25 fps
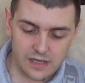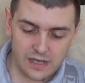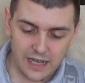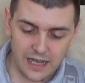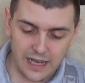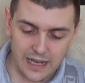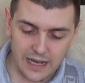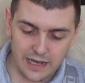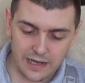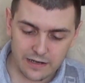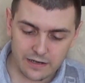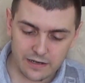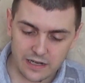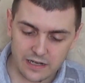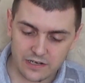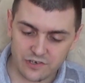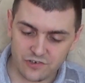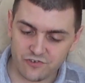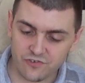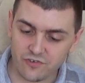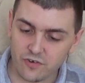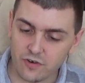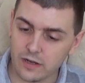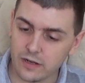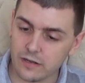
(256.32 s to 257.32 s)
And let's
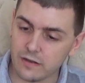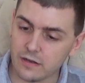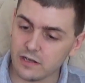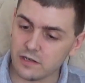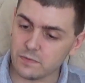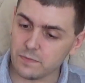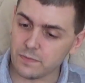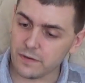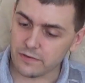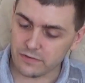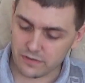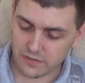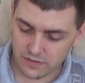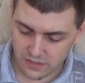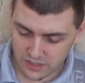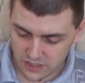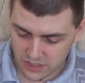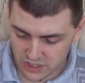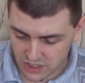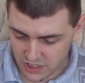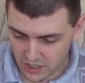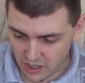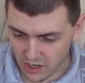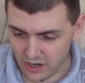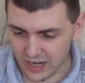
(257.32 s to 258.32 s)
try, I suppose there's a
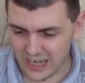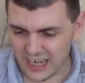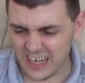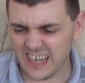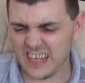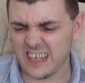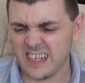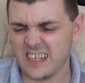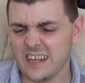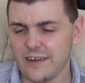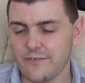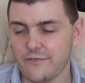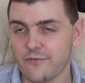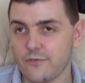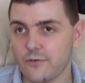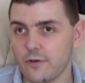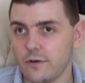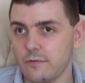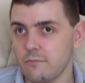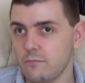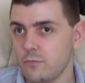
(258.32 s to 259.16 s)
slightly different,